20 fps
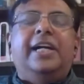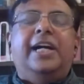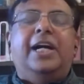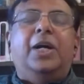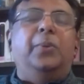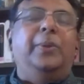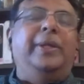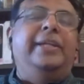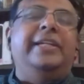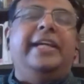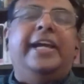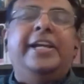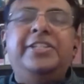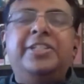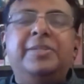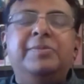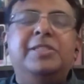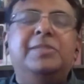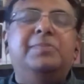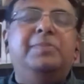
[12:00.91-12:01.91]
When
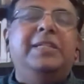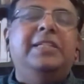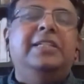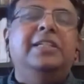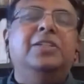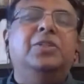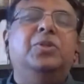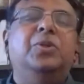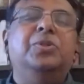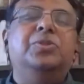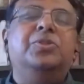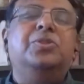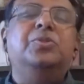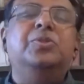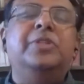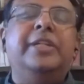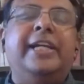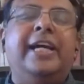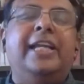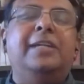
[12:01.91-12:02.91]
HMS Beagle goes to
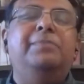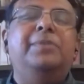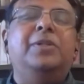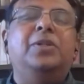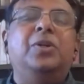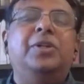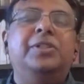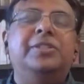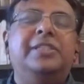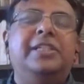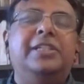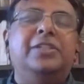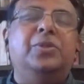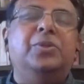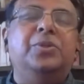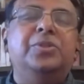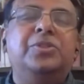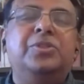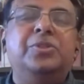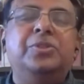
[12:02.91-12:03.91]
the Galapagos and
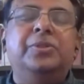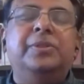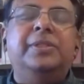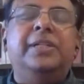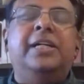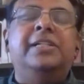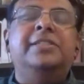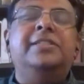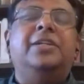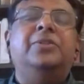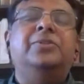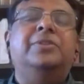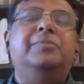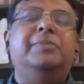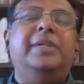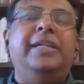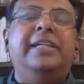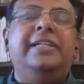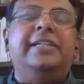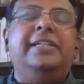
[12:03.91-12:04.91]
goes to South
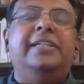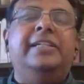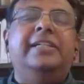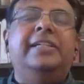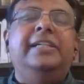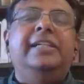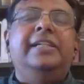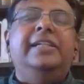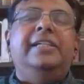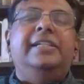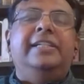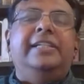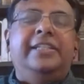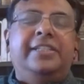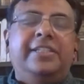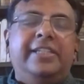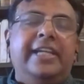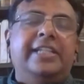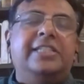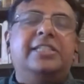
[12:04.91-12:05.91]
America,
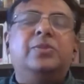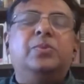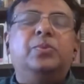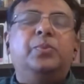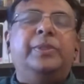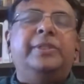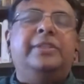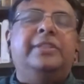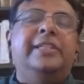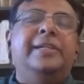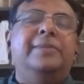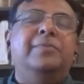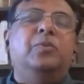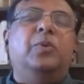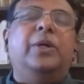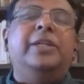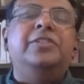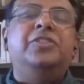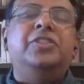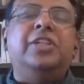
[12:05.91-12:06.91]
it takes with them
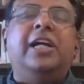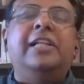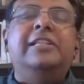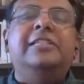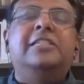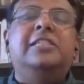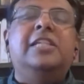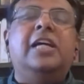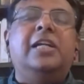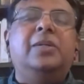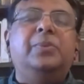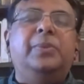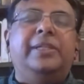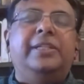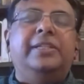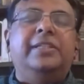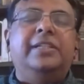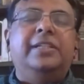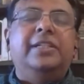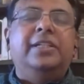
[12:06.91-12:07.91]
one Charles
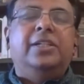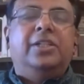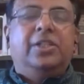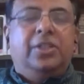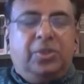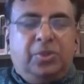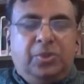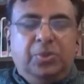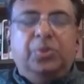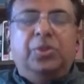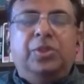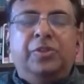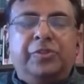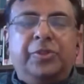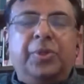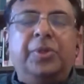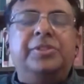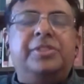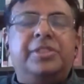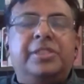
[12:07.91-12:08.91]
Darwin, who of
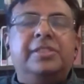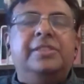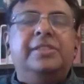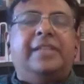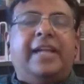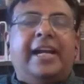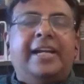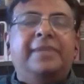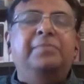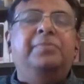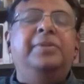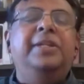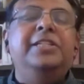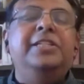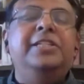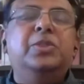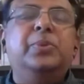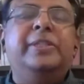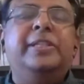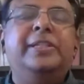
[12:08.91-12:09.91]
course
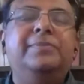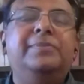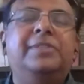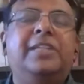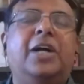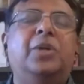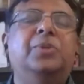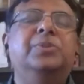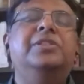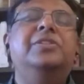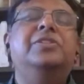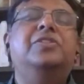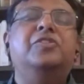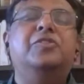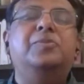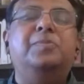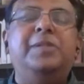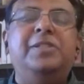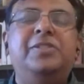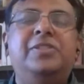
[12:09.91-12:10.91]
brings with him thousands of
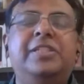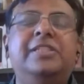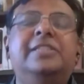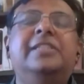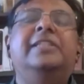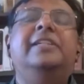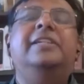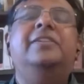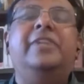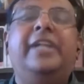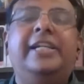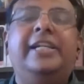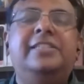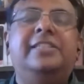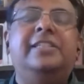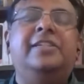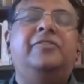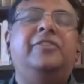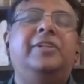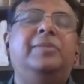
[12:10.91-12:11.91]
species and then writes
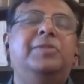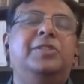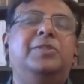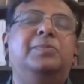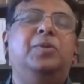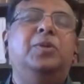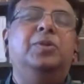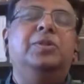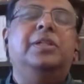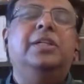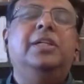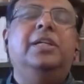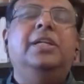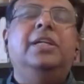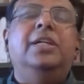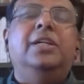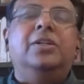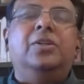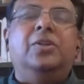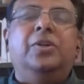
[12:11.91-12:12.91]
that famous book
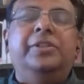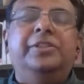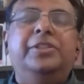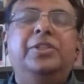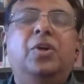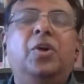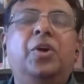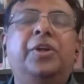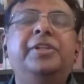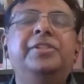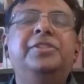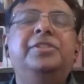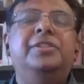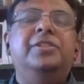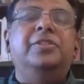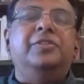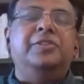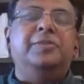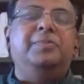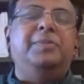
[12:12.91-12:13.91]
called The
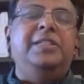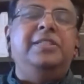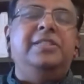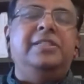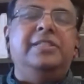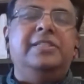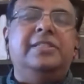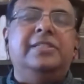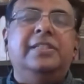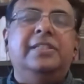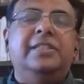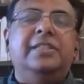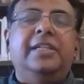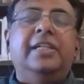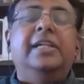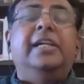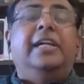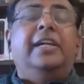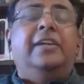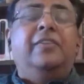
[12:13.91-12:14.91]
Origin of Species.
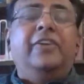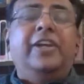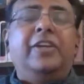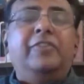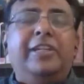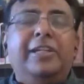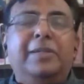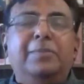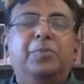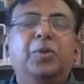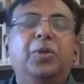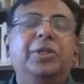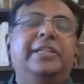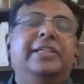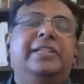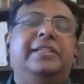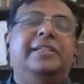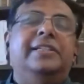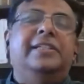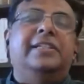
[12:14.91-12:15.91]
In fact, when
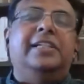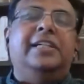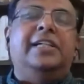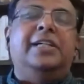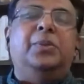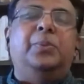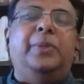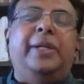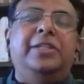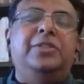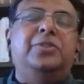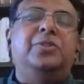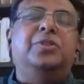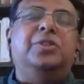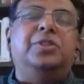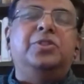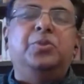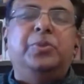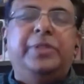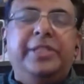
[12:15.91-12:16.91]
Napoleon went
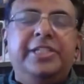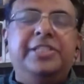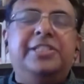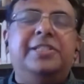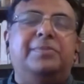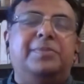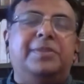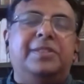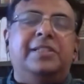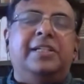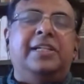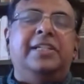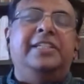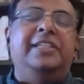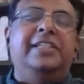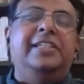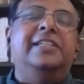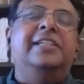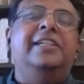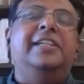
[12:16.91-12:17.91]
to Egypt, he
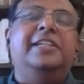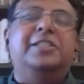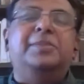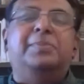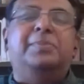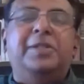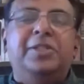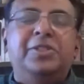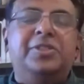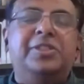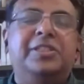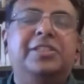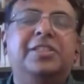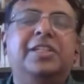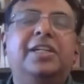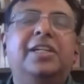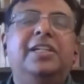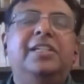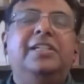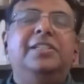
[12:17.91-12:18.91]
did an expedition
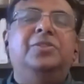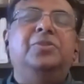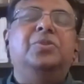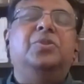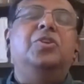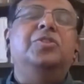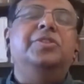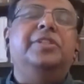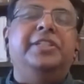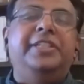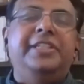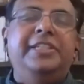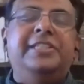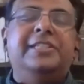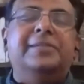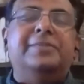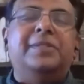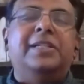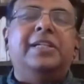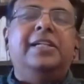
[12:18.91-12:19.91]
to conquer
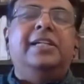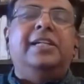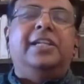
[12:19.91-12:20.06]
Egypt.